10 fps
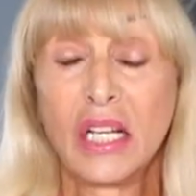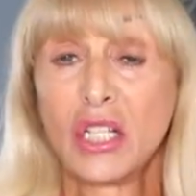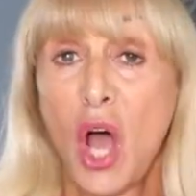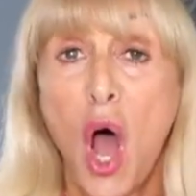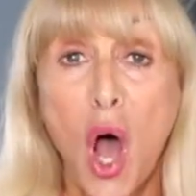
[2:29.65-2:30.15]

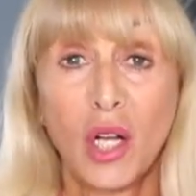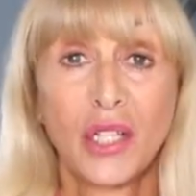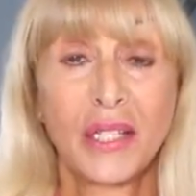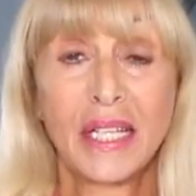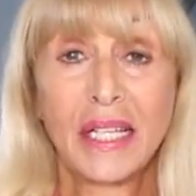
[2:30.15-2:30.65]
to heart
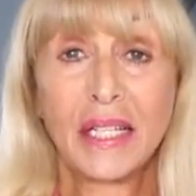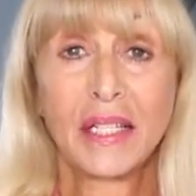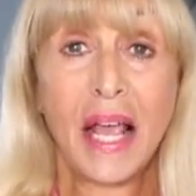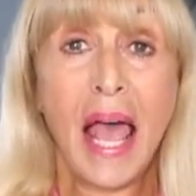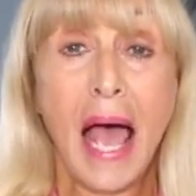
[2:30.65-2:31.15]

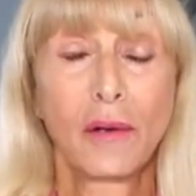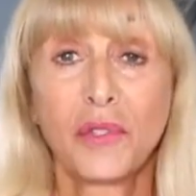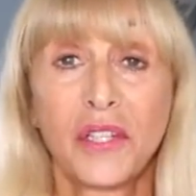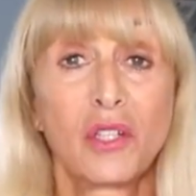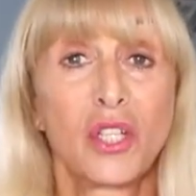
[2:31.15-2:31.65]
disease, and
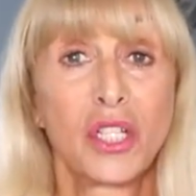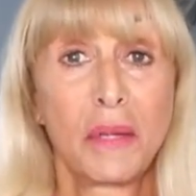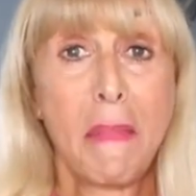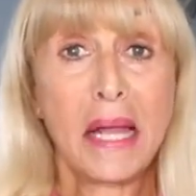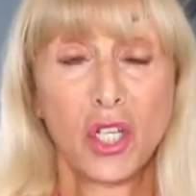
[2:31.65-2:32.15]
also to
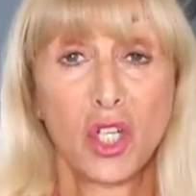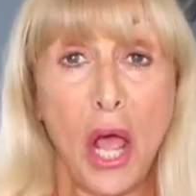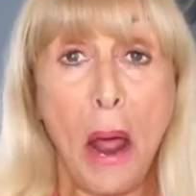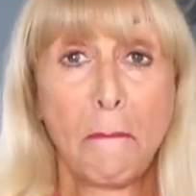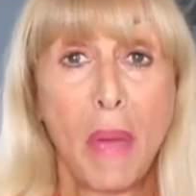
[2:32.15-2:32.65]

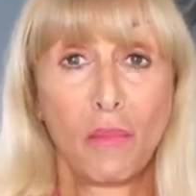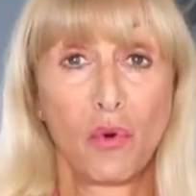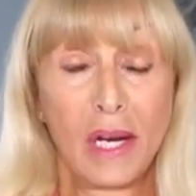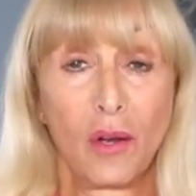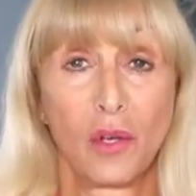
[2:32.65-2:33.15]
dementia and
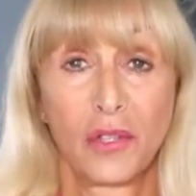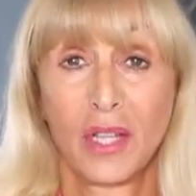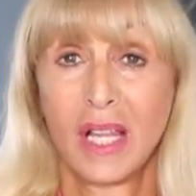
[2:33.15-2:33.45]
memory loss.